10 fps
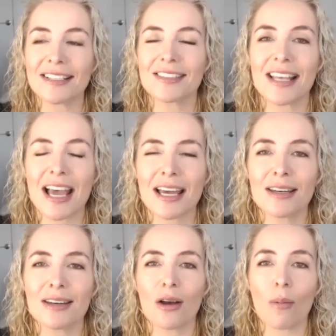it's that
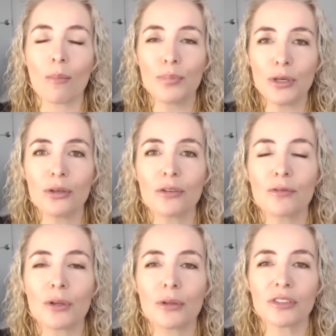
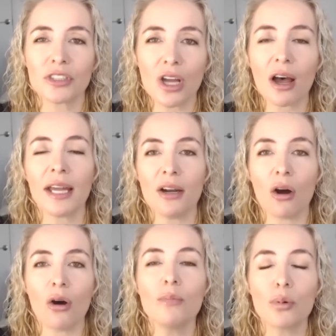beautiful, tight
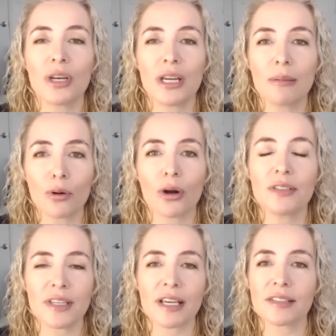onboarding
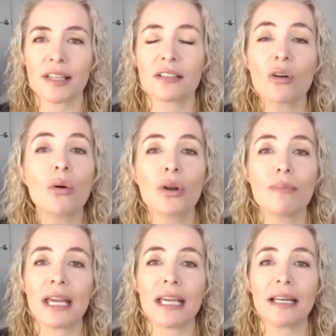process that's
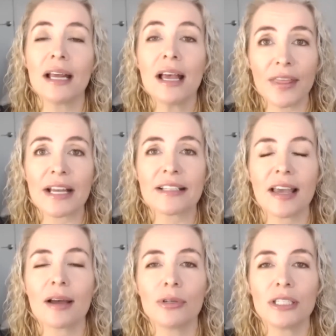automated. That's
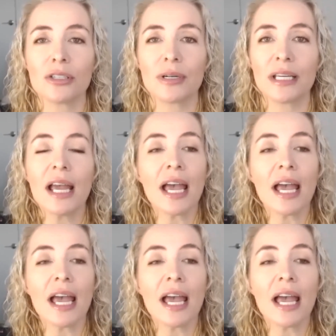how we do it.